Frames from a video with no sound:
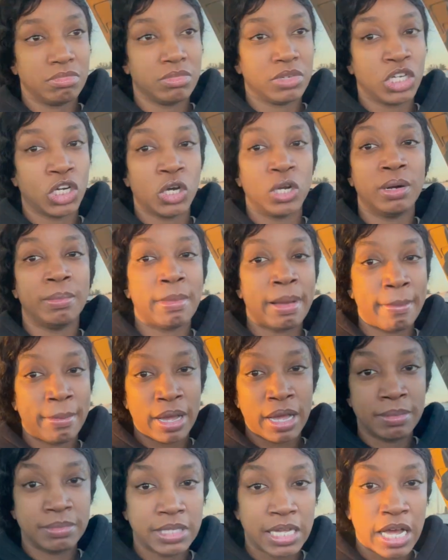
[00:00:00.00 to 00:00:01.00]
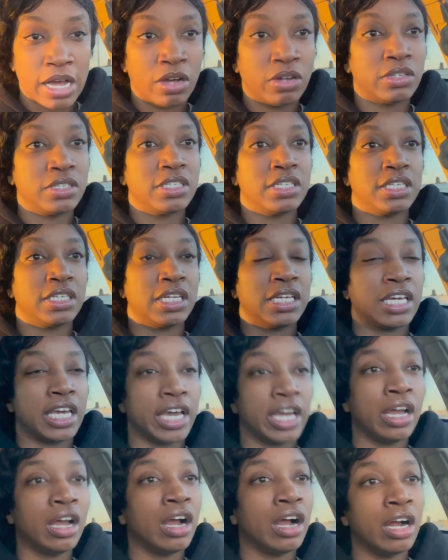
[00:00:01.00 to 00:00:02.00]
go to my mom's house and
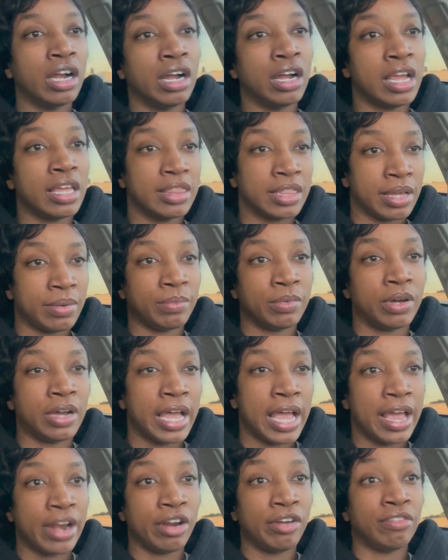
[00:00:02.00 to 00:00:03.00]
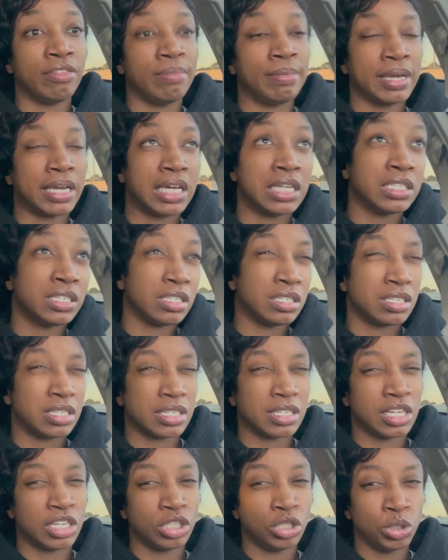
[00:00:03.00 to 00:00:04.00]
get her, and then we'll head over because this is
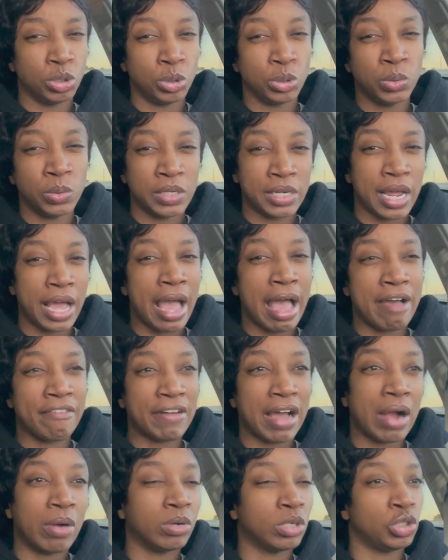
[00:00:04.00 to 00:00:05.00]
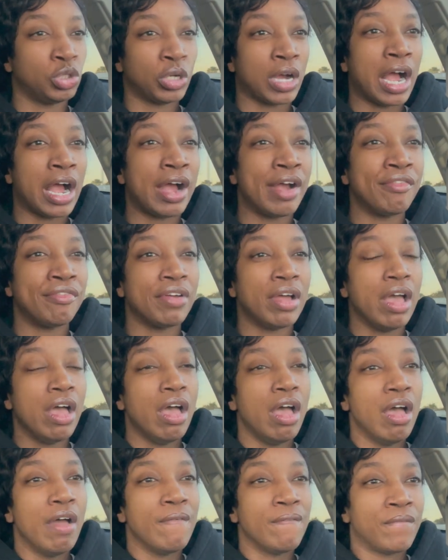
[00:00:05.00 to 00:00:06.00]
a 2.5 hour drive
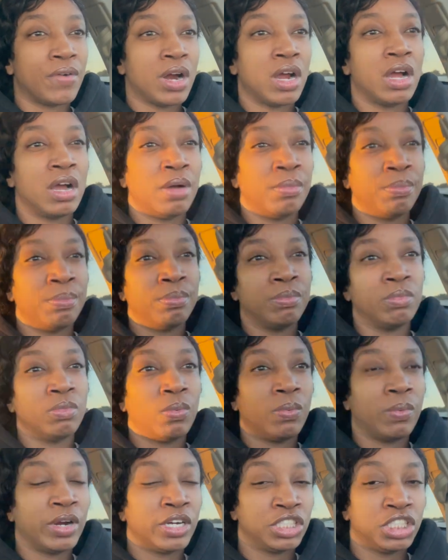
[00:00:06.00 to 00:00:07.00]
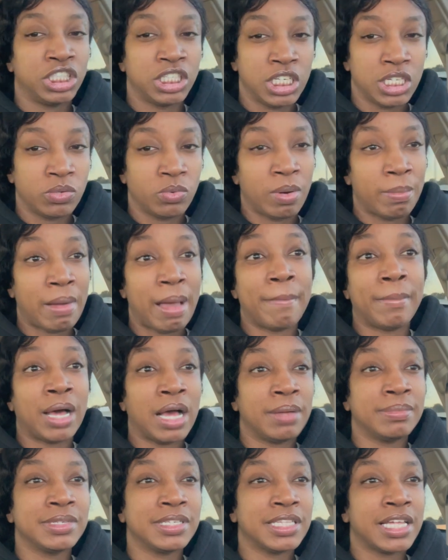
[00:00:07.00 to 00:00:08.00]
from where my
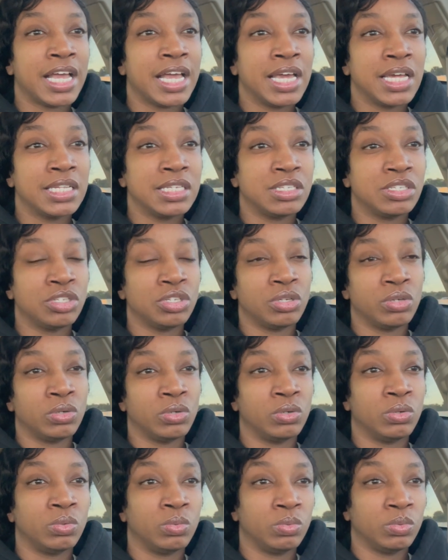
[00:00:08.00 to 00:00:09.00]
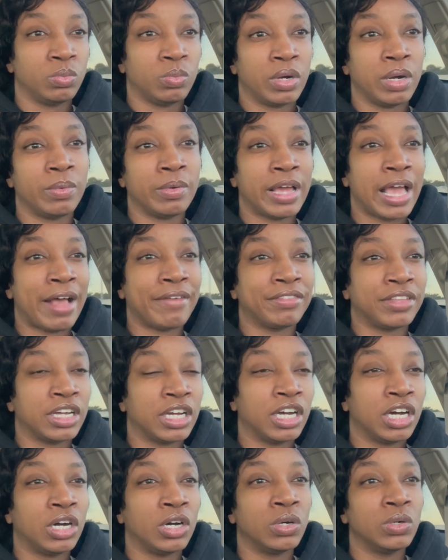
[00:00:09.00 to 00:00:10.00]
mom stays to where we have to
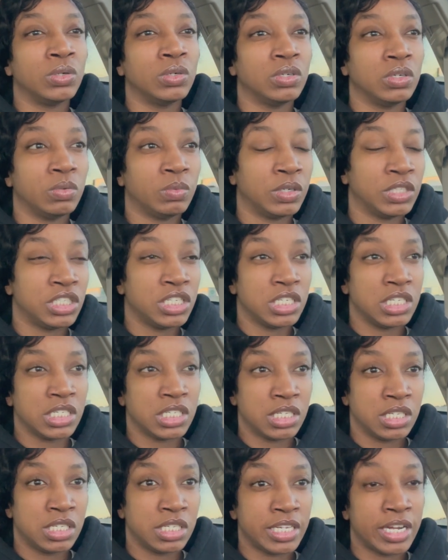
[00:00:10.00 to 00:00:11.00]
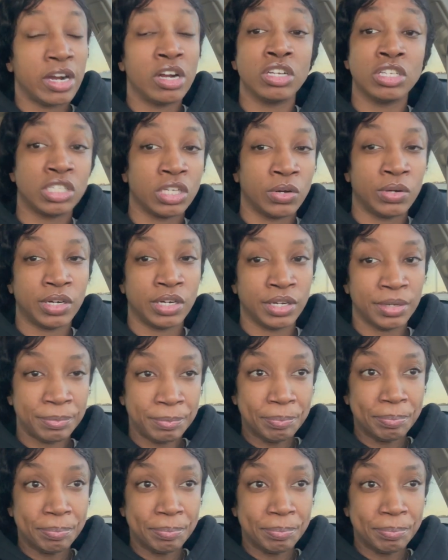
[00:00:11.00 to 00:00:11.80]
go, which is in Sarasota.